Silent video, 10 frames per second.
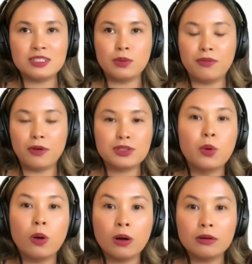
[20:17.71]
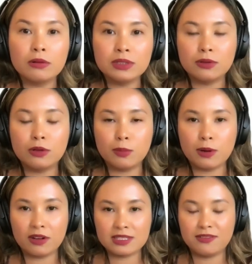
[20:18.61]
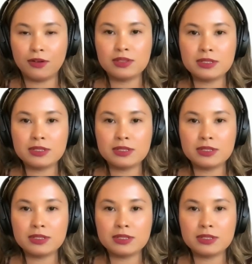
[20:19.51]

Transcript: with folks who aren't legal or policy folks.